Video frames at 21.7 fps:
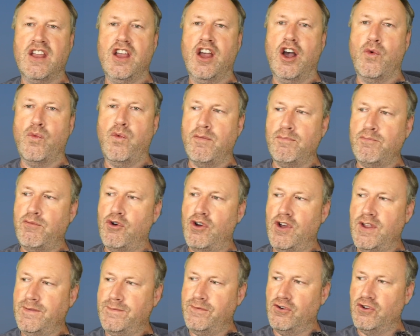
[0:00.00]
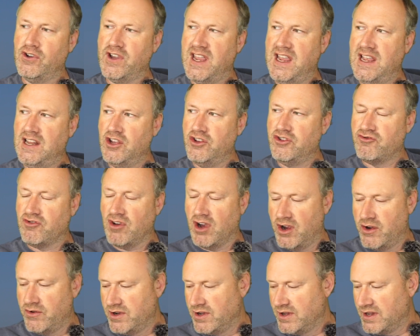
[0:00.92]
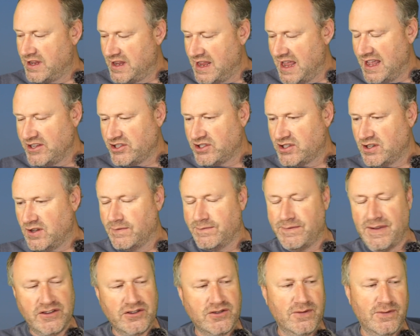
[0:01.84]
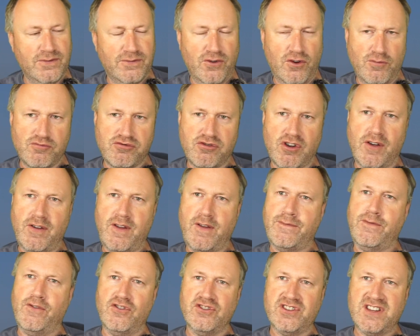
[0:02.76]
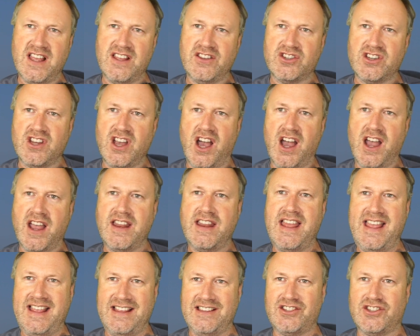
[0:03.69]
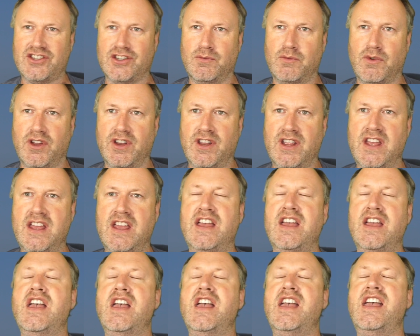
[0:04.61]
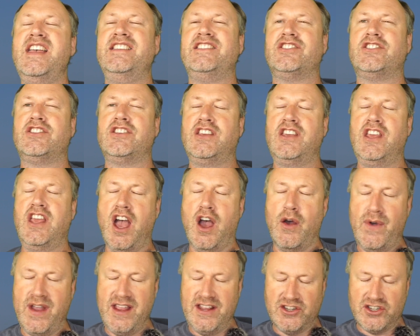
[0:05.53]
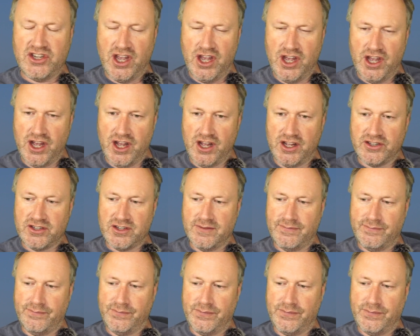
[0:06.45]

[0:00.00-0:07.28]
A 1.4 kilo drone, yes, a Phantom 4 Pro, it falls out of the sky and hits someone, it's going to hurt.